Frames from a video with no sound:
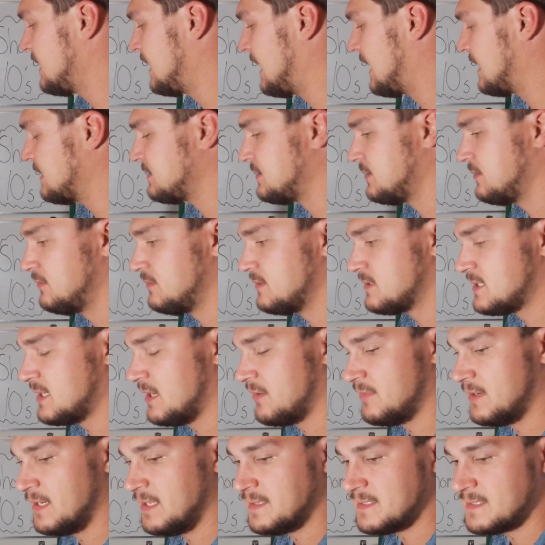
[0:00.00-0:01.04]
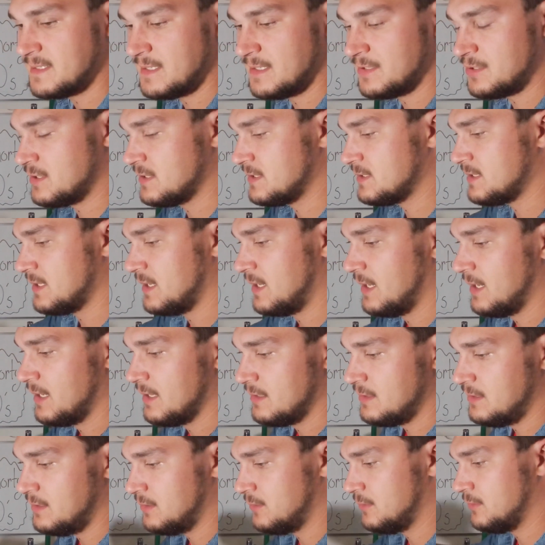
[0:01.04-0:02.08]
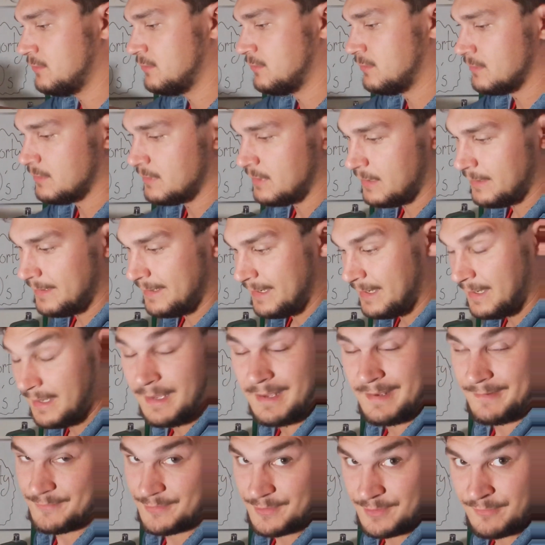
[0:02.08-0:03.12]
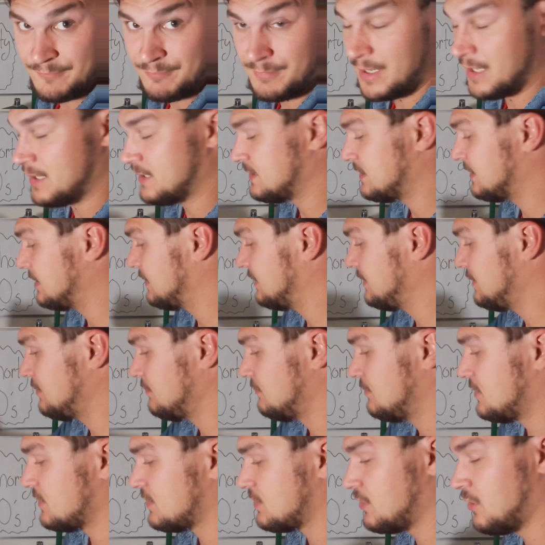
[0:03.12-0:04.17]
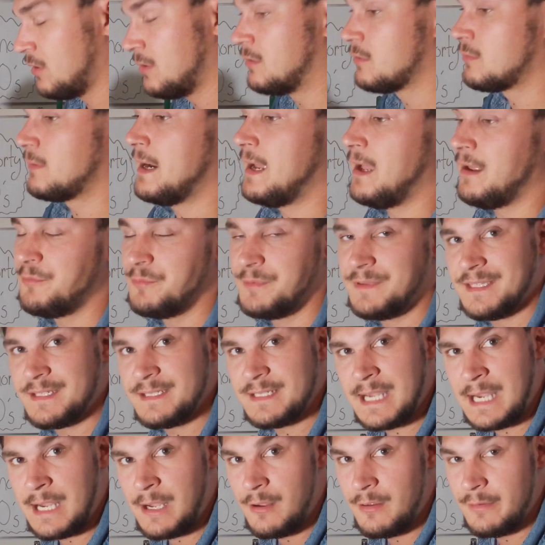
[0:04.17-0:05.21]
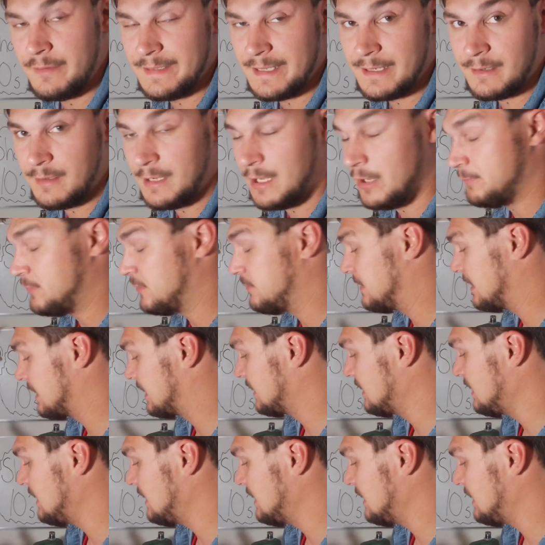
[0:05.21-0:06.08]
at 2 7/8 inches, after you've marked it, you just go around with the dowel and that'll help you make an